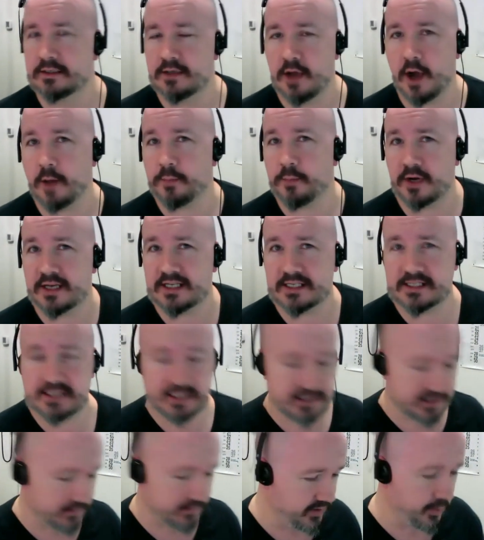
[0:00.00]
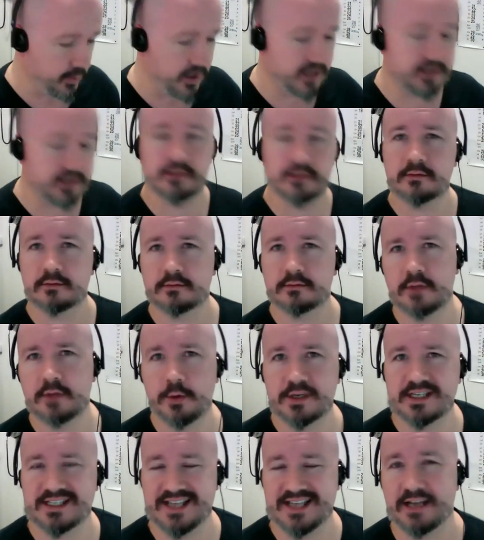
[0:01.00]
operating system the way that
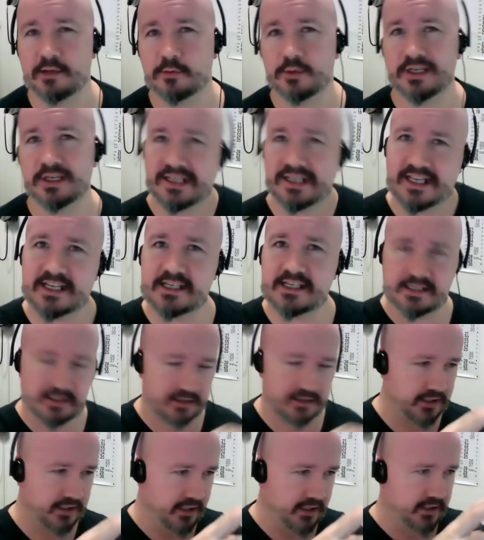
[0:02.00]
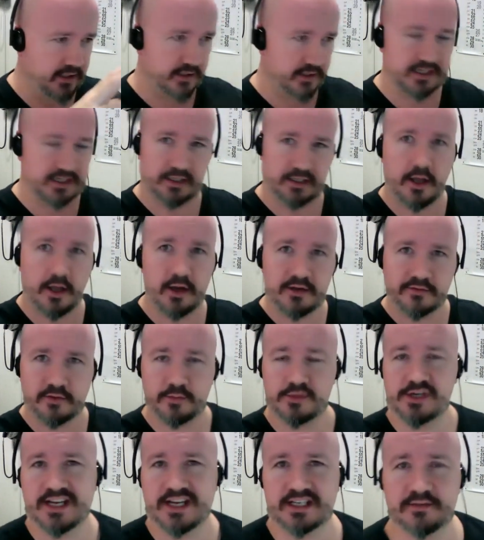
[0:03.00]
OS 10 really is? There's a lot of
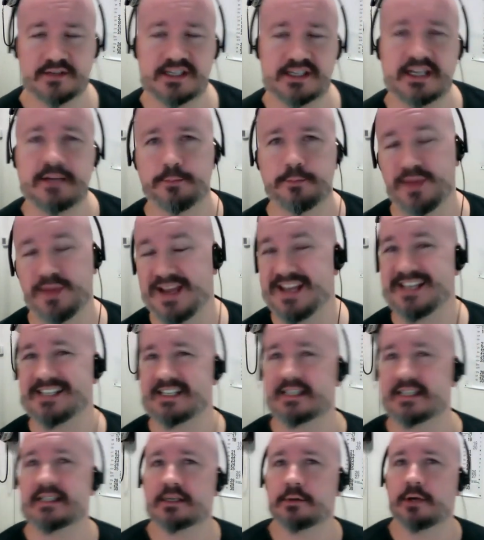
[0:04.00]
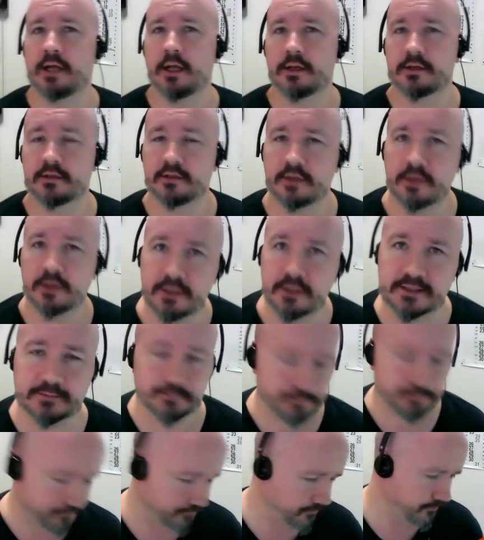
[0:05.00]
Objective-C baked into it under the hood.
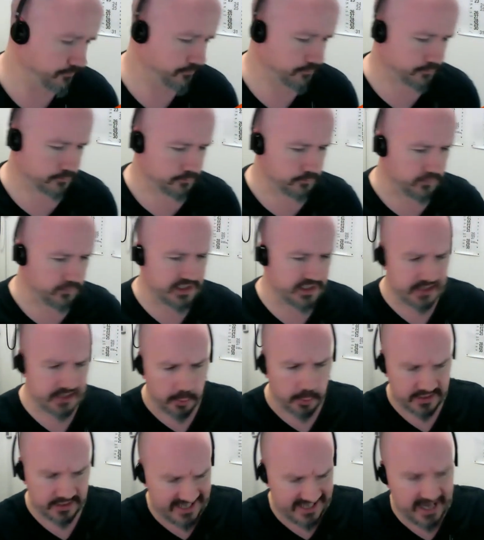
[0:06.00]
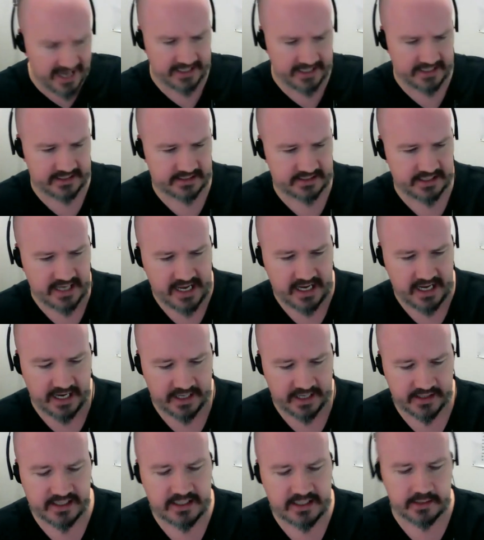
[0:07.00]
So, yeah,
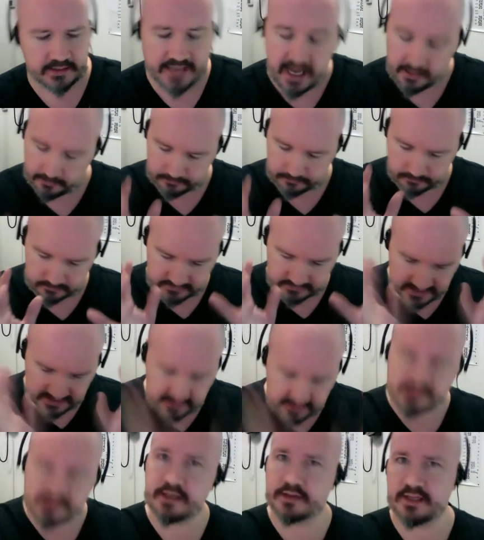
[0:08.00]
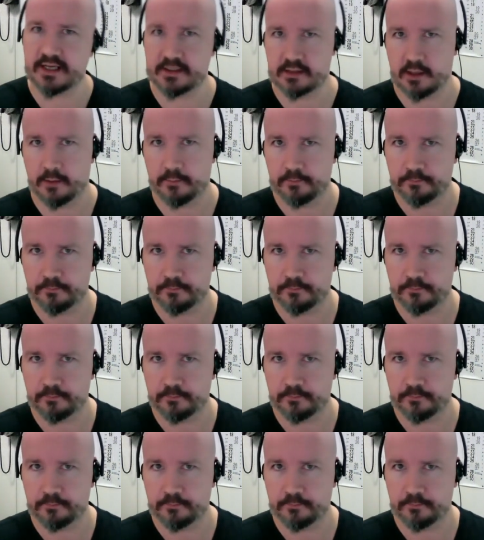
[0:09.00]
I think, now, here's the thing, though.